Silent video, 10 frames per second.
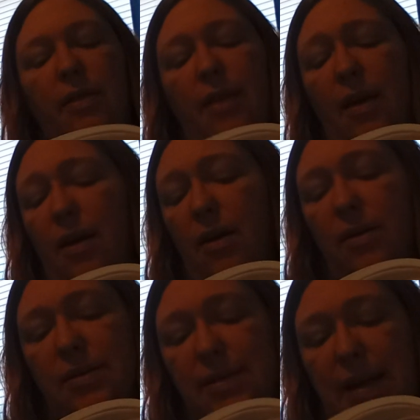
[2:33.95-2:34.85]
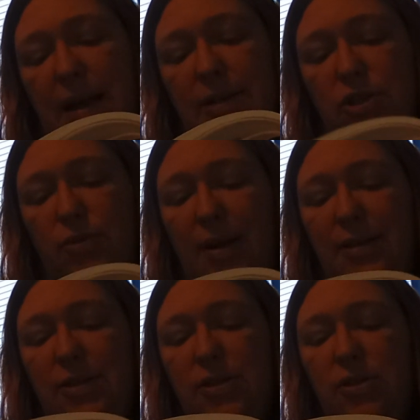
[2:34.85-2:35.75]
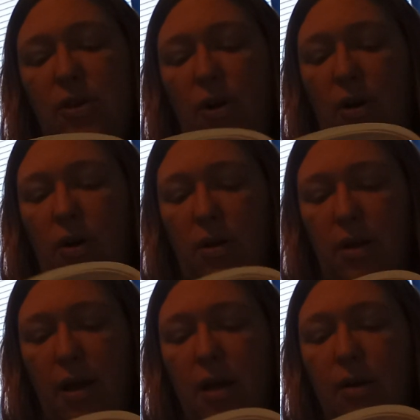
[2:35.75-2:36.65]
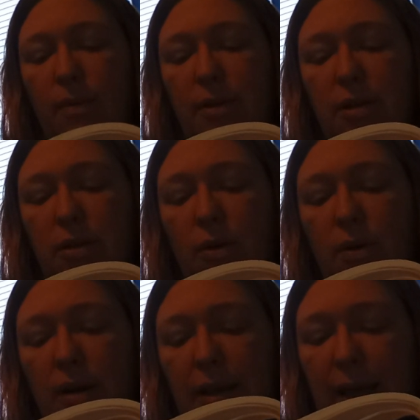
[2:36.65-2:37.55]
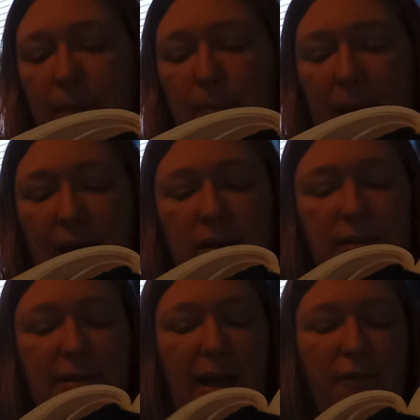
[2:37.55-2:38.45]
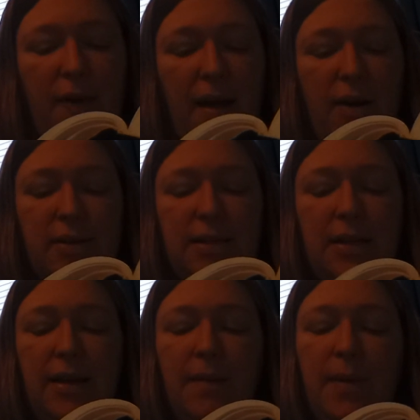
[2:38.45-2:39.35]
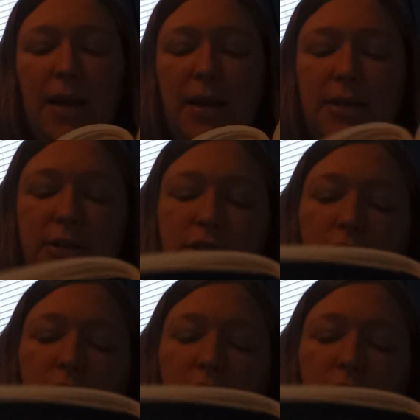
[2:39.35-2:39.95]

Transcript: There stands dread Saul, with the lordly male sapphires gleaming in his